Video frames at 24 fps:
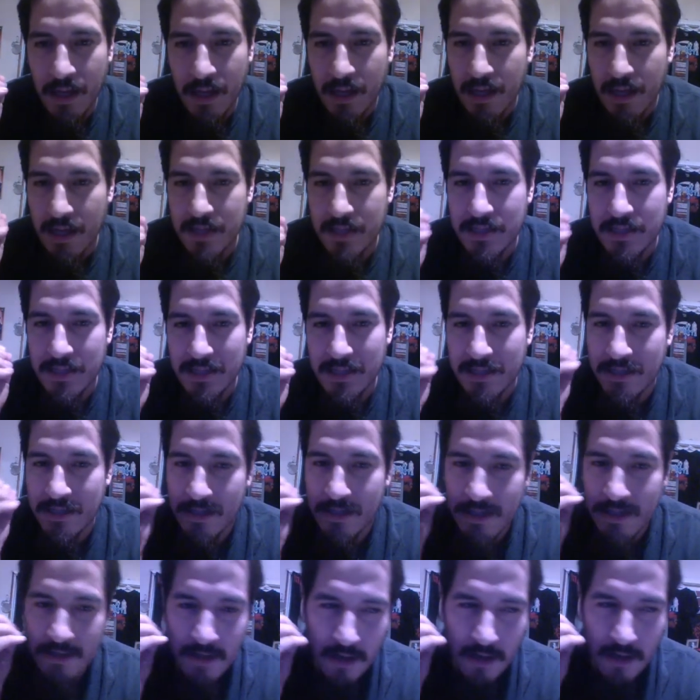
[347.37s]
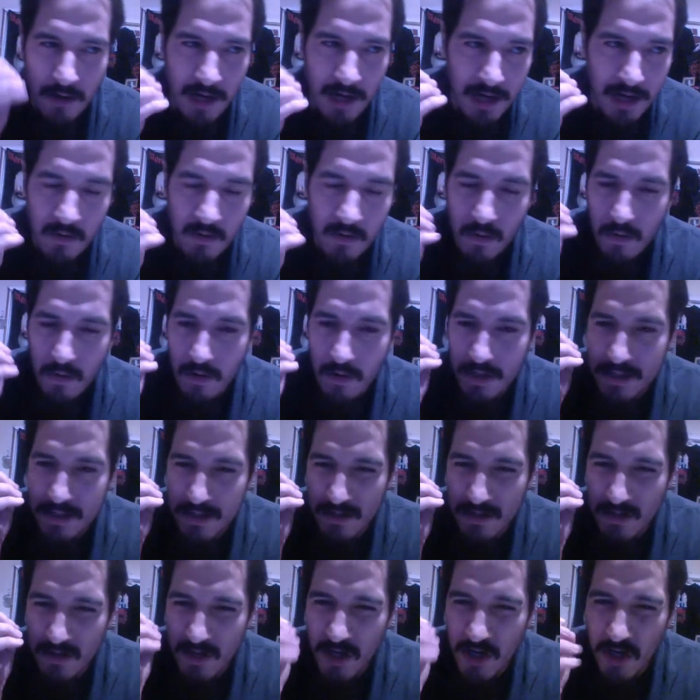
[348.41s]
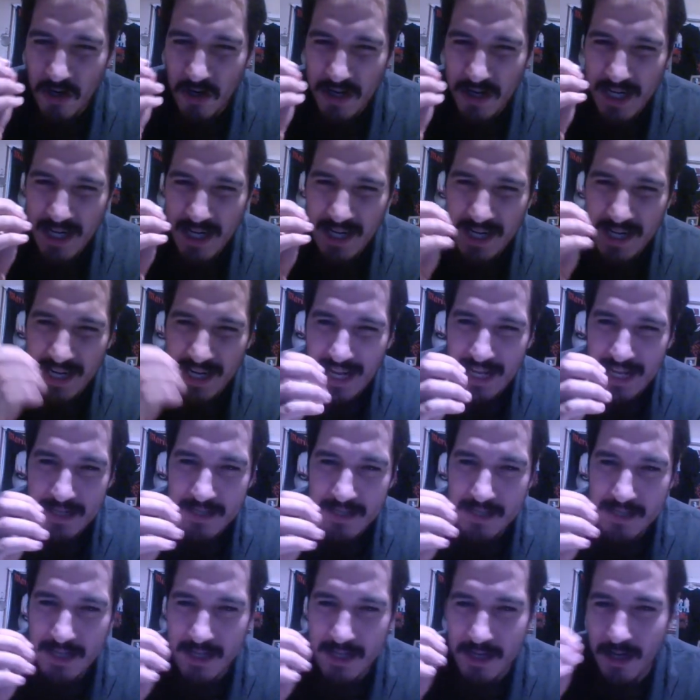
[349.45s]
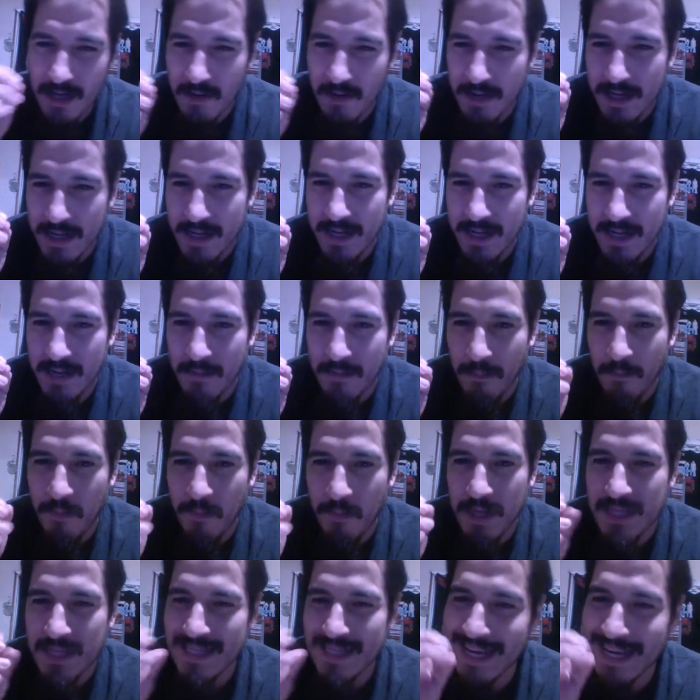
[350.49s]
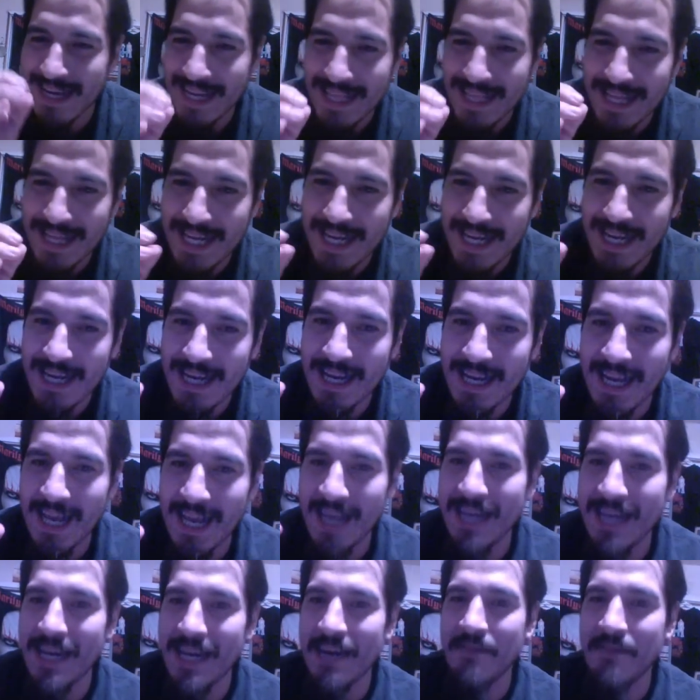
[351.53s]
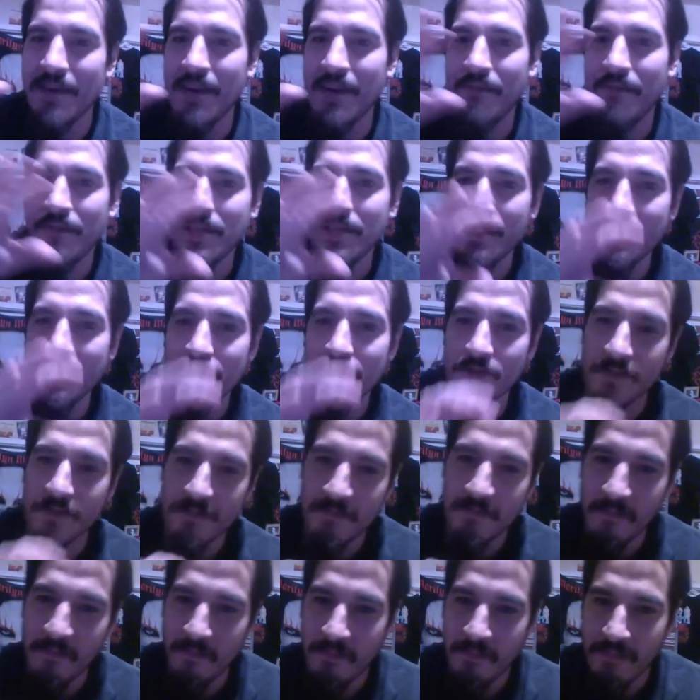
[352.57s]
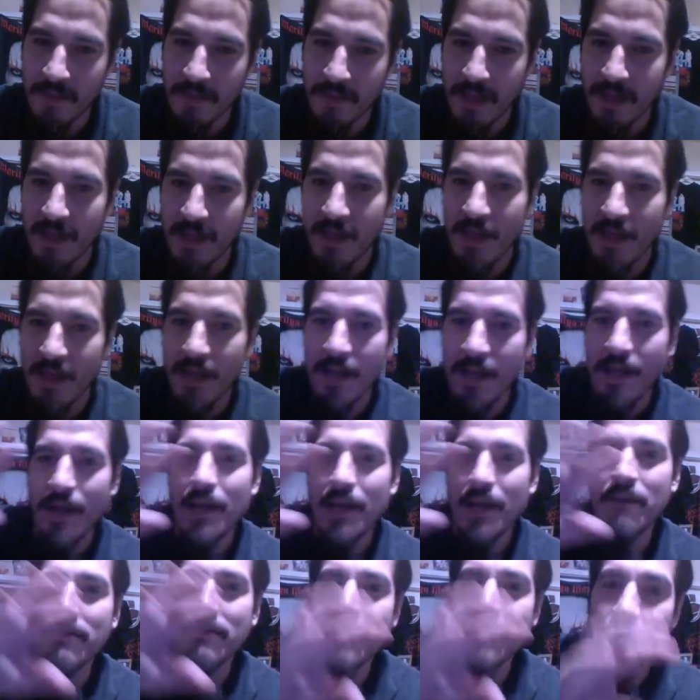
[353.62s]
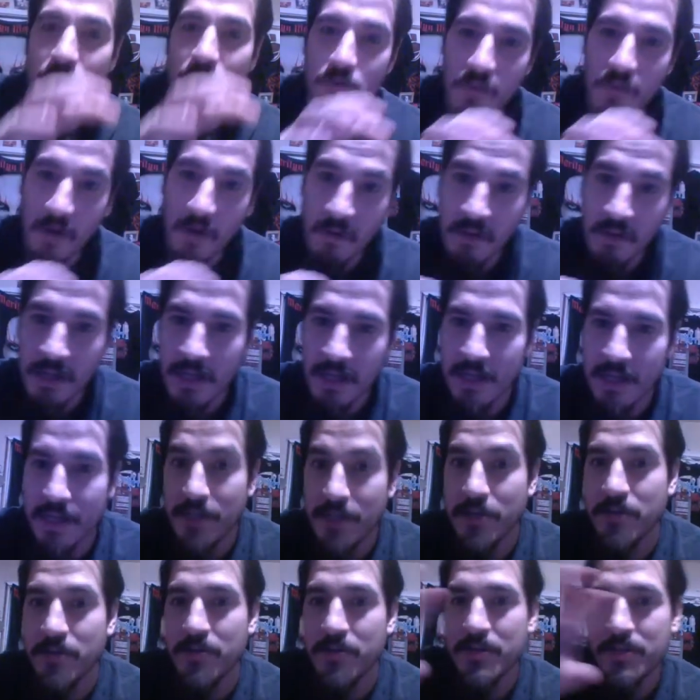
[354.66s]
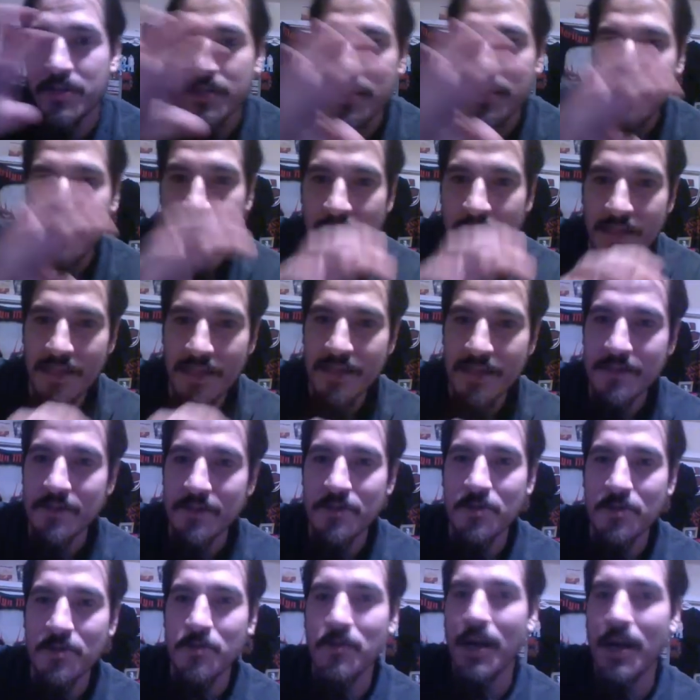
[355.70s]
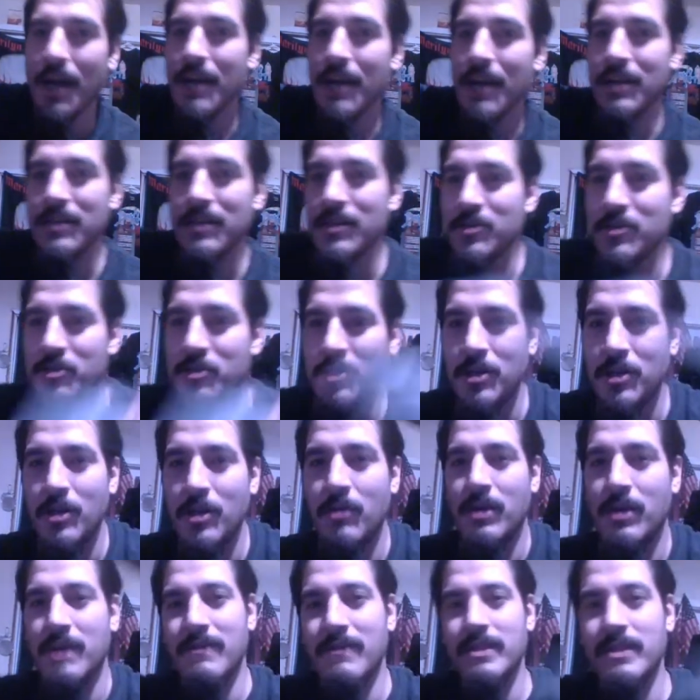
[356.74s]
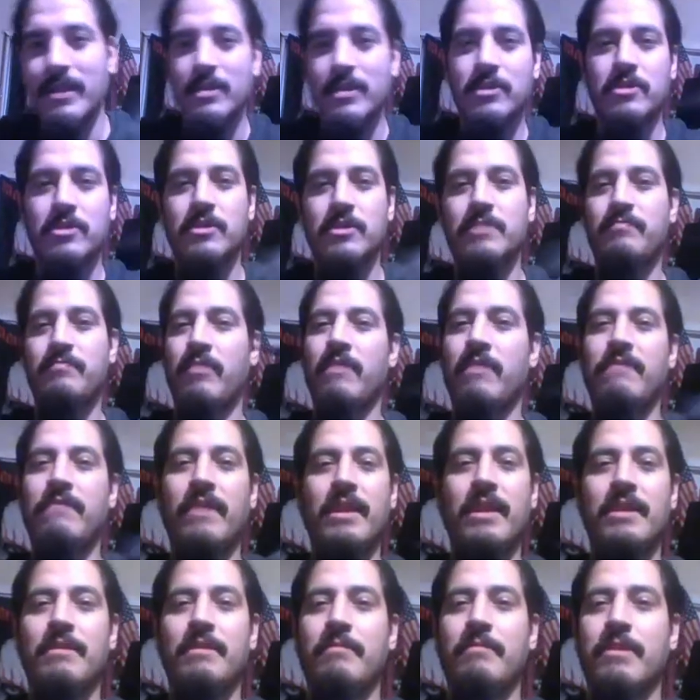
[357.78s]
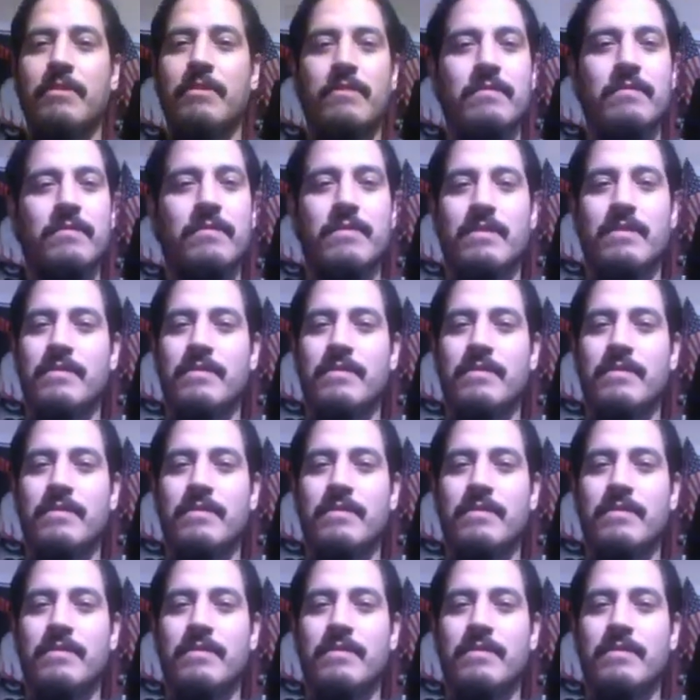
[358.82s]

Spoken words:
It's still grindcore. It's still dirty and nasty and gritty, but it's clean and everything's rolling in unison. Nothing's too high, nothing's too low. Everything's just perfectly in the middle.